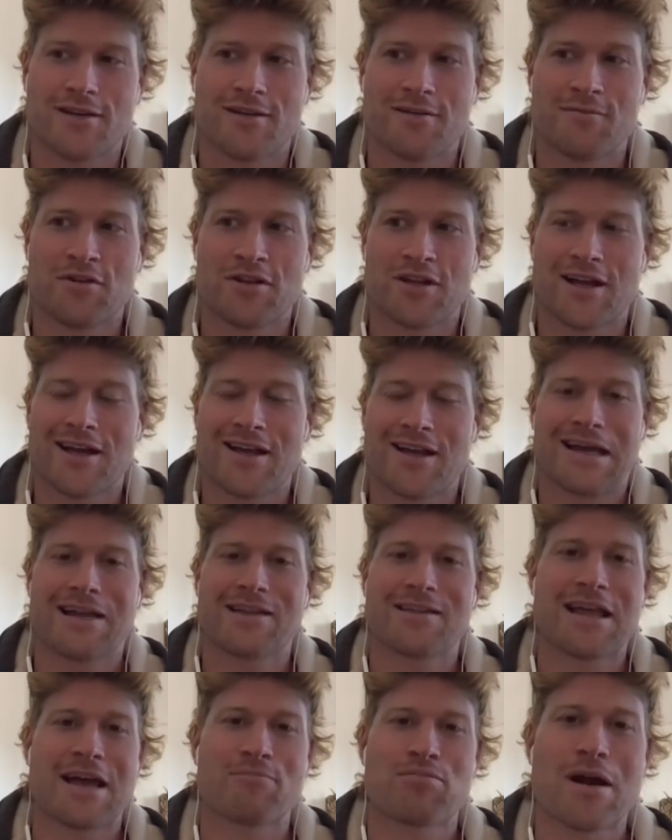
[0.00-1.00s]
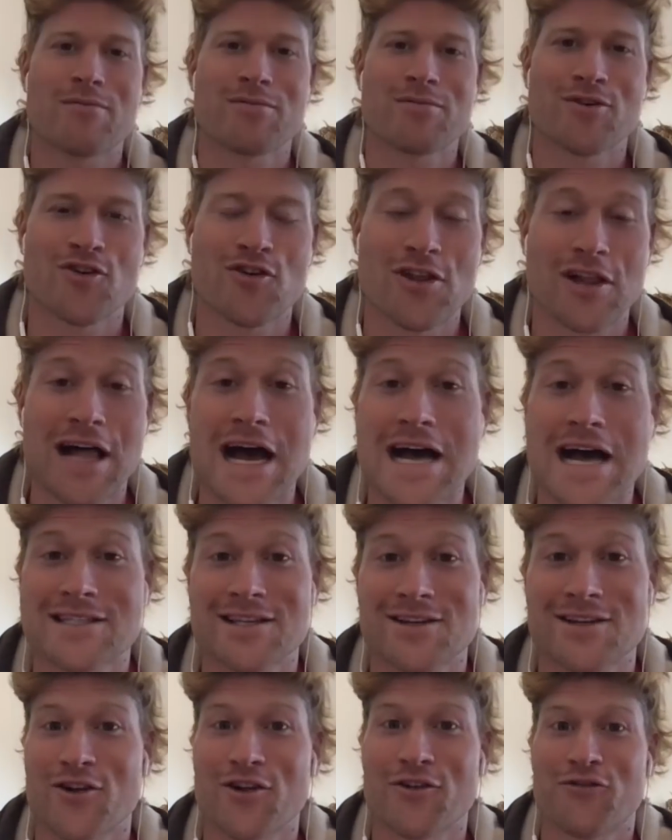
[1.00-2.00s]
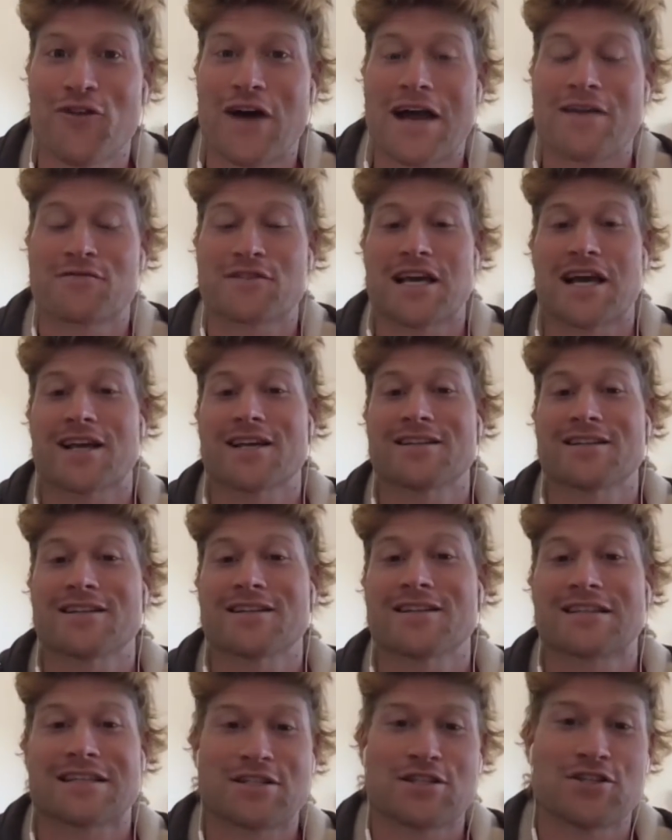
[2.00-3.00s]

I mean, that probably only lasted all 5 seconds because